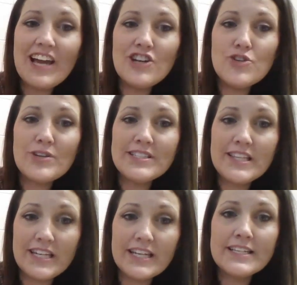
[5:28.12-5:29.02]
and you can
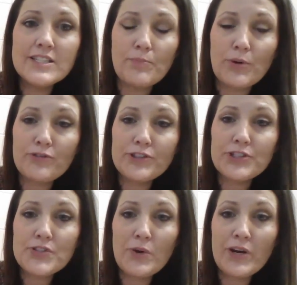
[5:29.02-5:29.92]
see that it is a
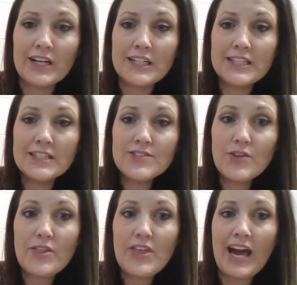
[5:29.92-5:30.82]
perfect square.
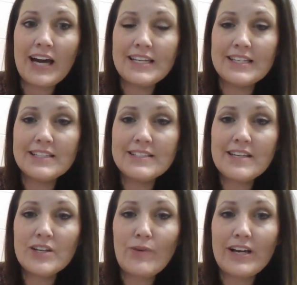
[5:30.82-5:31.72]
So that is
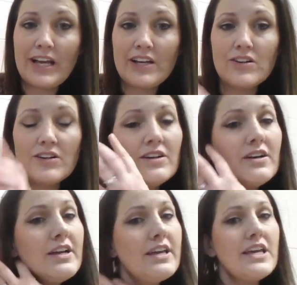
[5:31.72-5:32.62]
a right angle.
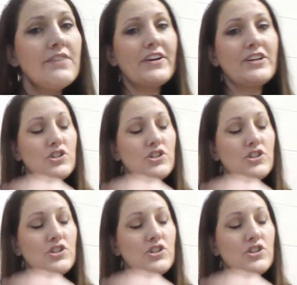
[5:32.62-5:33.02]
If I